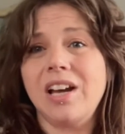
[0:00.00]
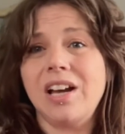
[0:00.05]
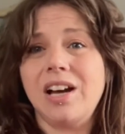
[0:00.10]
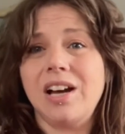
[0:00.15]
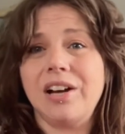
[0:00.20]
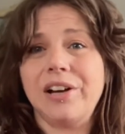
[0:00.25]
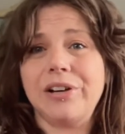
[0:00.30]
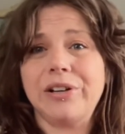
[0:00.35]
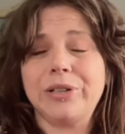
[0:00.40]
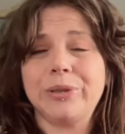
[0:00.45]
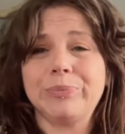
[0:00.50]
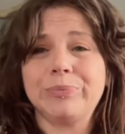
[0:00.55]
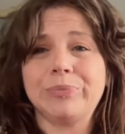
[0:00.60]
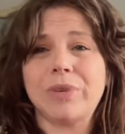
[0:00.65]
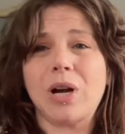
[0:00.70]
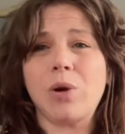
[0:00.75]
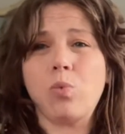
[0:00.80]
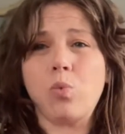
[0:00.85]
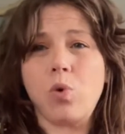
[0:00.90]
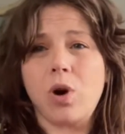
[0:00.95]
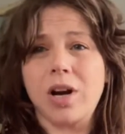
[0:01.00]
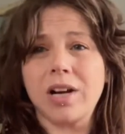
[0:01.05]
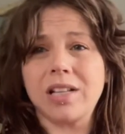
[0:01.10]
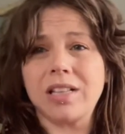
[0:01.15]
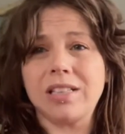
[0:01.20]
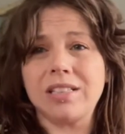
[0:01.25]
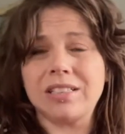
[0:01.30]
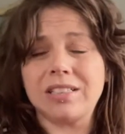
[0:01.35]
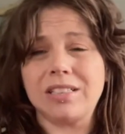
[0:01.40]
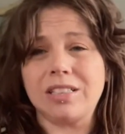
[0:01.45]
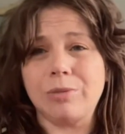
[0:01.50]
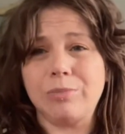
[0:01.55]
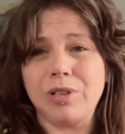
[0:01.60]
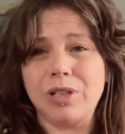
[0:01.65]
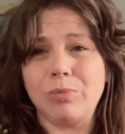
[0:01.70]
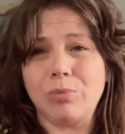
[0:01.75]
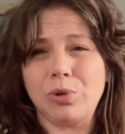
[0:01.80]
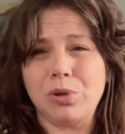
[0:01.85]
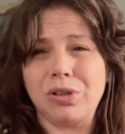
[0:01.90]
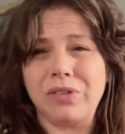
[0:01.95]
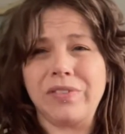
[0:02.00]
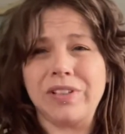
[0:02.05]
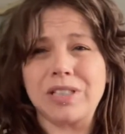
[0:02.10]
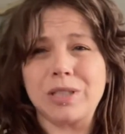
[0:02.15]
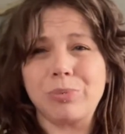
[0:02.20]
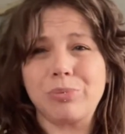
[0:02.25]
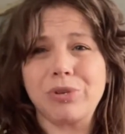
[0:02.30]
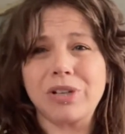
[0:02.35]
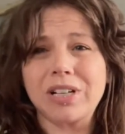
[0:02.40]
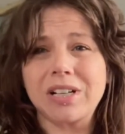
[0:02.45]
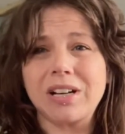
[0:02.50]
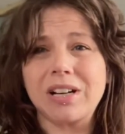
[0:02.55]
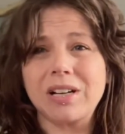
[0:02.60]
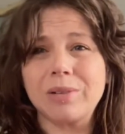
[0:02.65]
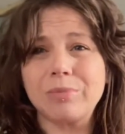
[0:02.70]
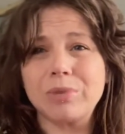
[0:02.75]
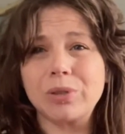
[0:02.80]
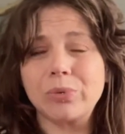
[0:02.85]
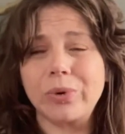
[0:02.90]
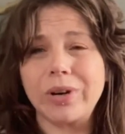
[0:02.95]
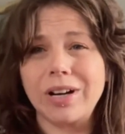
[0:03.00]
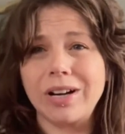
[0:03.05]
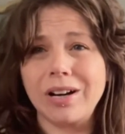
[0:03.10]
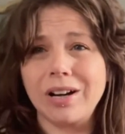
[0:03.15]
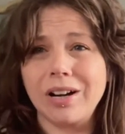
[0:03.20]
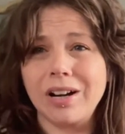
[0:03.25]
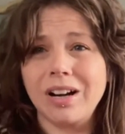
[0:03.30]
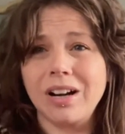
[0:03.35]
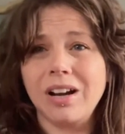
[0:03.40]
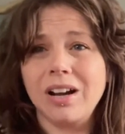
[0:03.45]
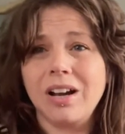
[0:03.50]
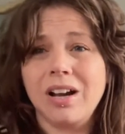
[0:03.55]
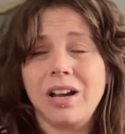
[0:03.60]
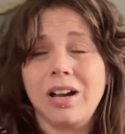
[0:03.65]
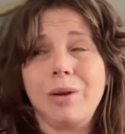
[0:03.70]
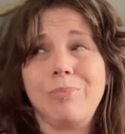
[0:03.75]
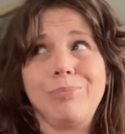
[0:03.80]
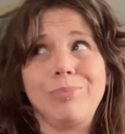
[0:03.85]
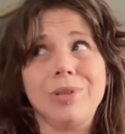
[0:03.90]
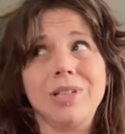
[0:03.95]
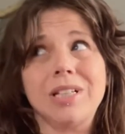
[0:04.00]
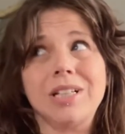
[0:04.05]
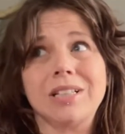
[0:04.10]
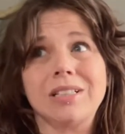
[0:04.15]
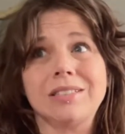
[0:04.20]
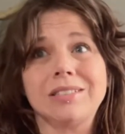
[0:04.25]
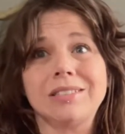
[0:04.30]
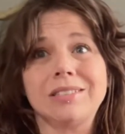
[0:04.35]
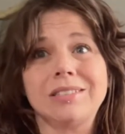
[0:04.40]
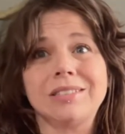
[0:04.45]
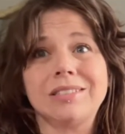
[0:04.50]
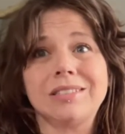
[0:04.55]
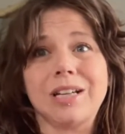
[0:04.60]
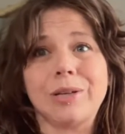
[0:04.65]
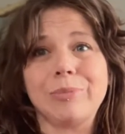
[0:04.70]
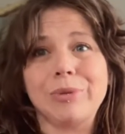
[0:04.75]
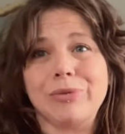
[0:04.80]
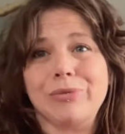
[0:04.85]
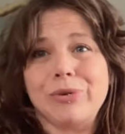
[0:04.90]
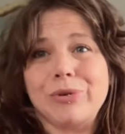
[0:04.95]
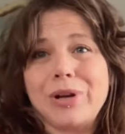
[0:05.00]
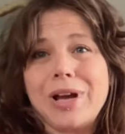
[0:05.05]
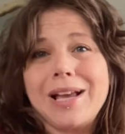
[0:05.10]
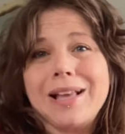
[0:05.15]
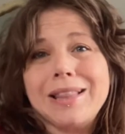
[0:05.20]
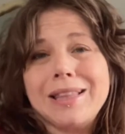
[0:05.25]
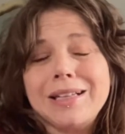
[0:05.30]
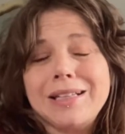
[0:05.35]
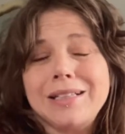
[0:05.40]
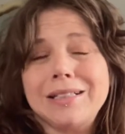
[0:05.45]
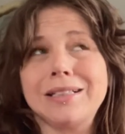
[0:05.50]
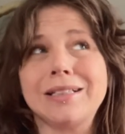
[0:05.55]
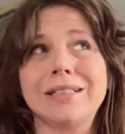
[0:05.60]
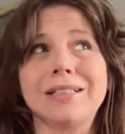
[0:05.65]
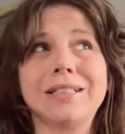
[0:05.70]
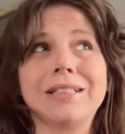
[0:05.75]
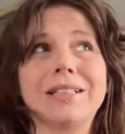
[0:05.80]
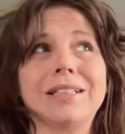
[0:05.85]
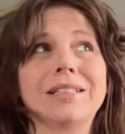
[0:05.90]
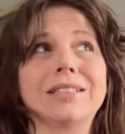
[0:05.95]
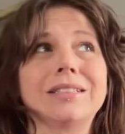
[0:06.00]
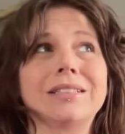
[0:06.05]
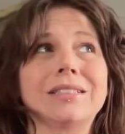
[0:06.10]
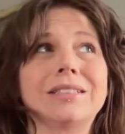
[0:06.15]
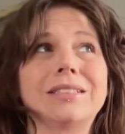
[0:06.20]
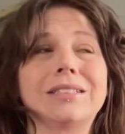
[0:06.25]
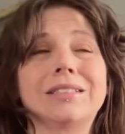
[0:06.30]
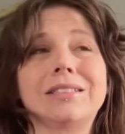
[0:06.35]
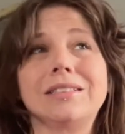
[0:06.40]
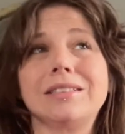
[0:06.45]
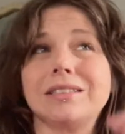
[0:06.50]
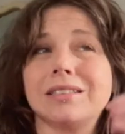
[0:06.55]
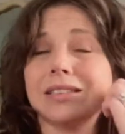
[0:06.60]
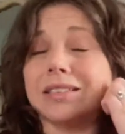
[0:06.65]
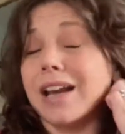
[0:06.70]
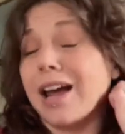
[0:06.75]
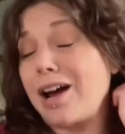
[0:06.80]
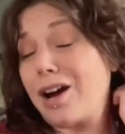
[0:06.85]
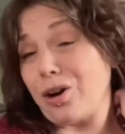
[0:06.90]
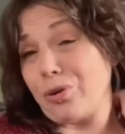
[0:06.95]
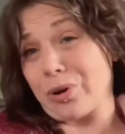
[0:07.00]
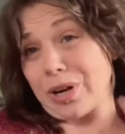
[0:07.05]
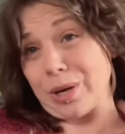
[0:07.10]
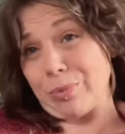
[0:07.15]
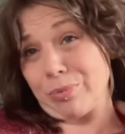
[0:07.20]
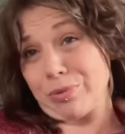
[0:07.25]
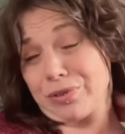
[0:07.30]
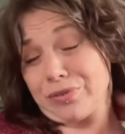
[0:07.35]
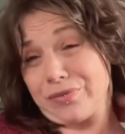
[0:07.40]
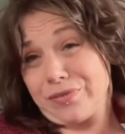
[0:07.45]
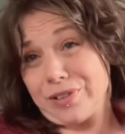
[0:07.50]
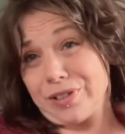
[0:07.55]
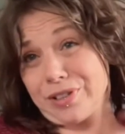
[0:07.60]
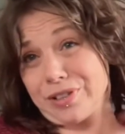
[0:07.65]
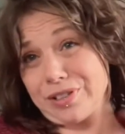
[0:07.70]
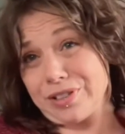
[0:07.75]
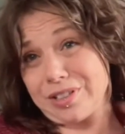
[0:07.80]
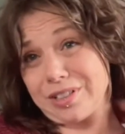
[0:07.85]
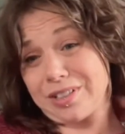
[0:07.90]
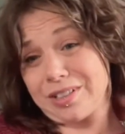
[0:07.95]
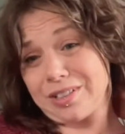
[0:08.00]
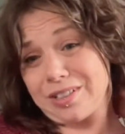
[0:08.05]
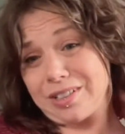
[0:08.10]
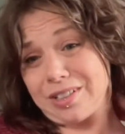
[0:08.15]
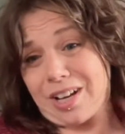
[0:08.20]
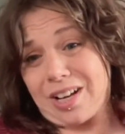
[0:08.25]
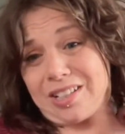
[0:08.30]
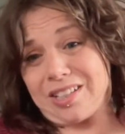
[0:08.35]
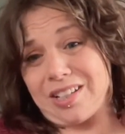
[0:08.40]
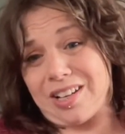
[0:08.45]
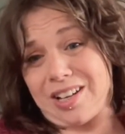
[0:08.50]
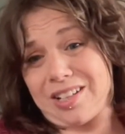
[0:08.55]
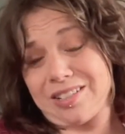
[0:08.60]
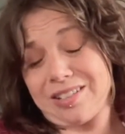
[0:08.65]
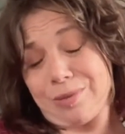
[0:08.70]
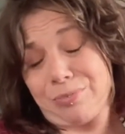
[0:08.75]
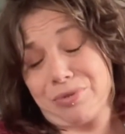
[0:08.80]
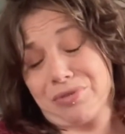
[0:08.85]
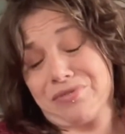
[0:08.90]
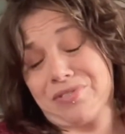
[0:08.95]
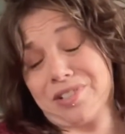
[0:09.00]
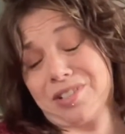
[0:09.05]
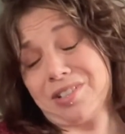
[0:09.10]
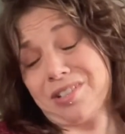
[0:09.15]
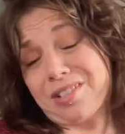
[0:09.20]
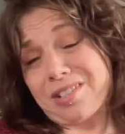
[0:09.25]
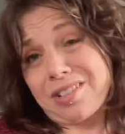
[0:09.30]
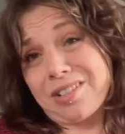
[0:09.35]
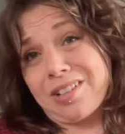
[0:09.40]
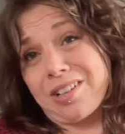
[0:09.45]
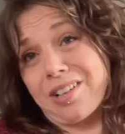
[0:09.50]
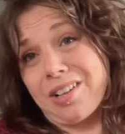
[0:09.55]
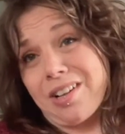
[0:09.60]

I wanted this to be more of a springtime sweater because I'm in Rhode Island. It's now April 1st. Yeah, today's April 1st.